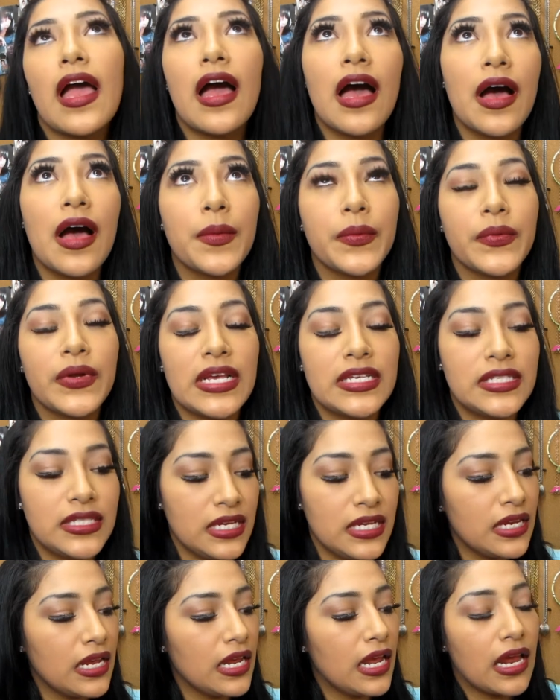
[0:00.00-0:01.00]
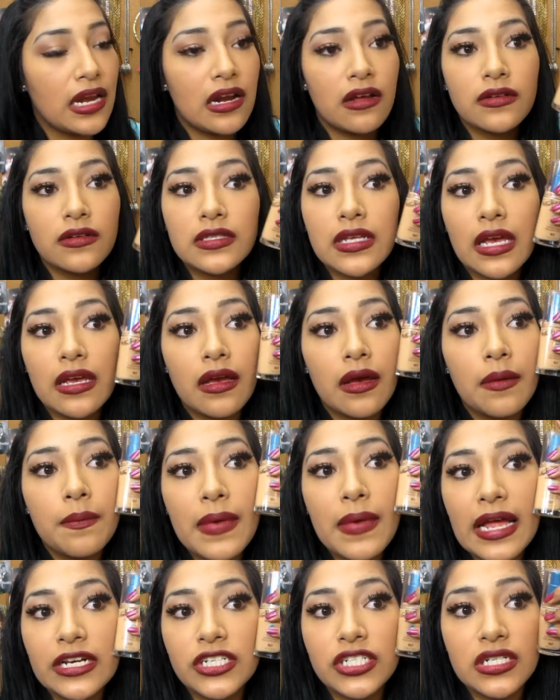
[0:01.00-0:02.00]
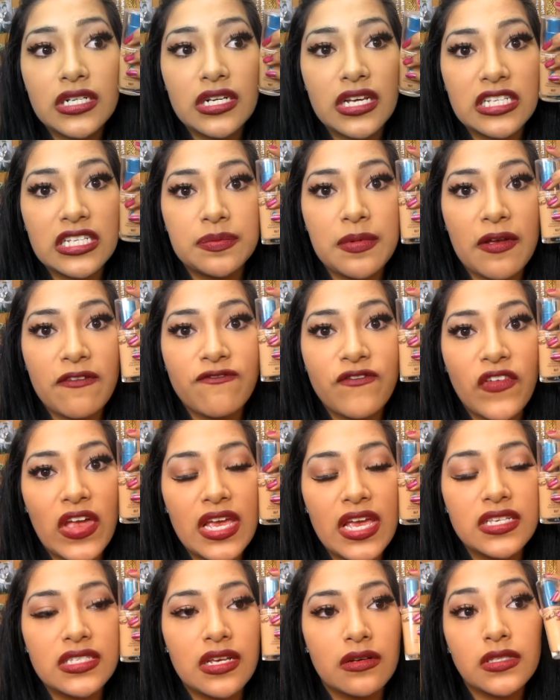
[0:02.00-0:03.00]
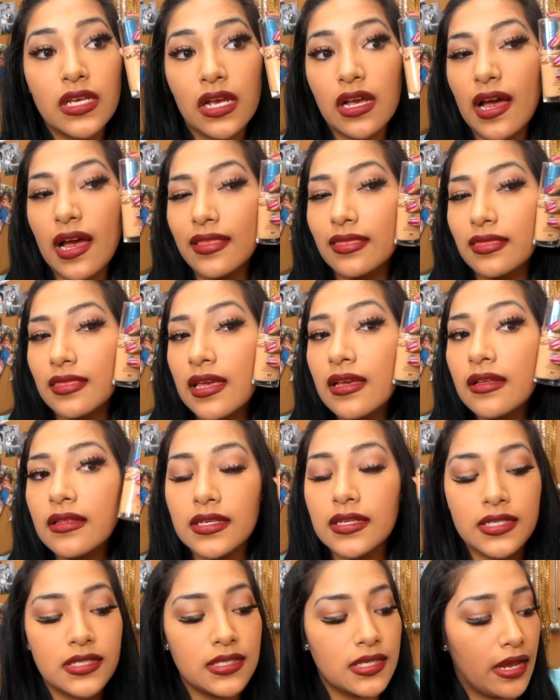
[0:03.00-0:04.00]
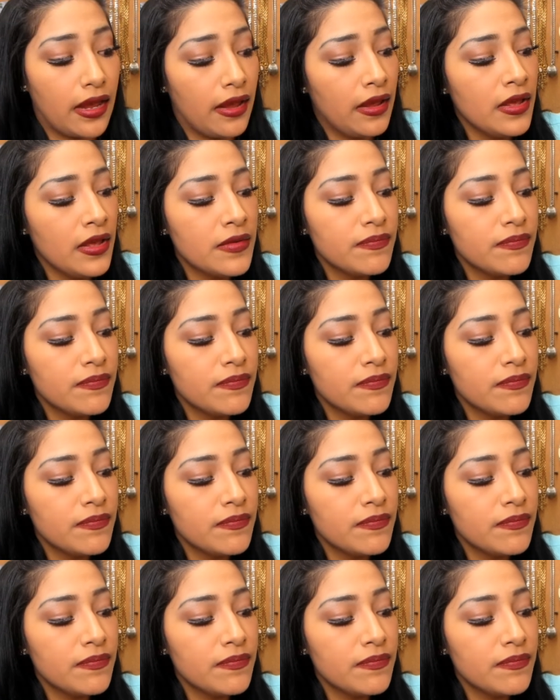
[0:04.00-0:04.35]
um, when I seen it and I was like matching it against my face, I was like, I think this is it.